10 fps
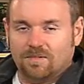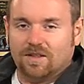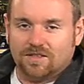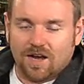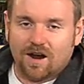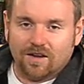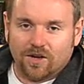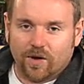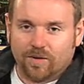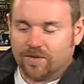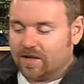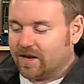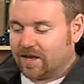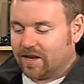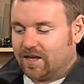entirely quick, but
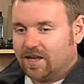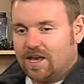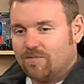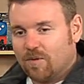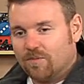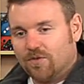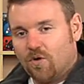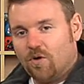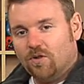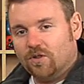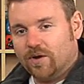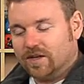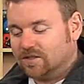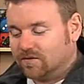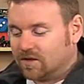then again he can keep up with all the
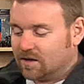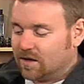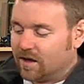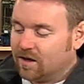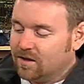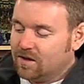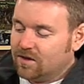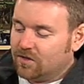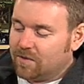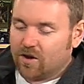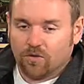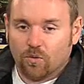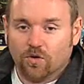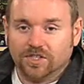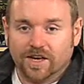rest of the Menoth
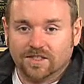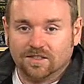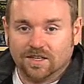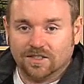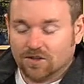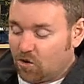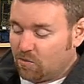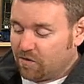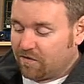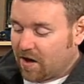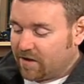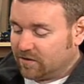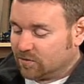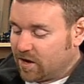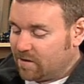warjacks and things that all move 5
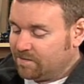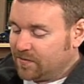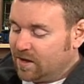as well.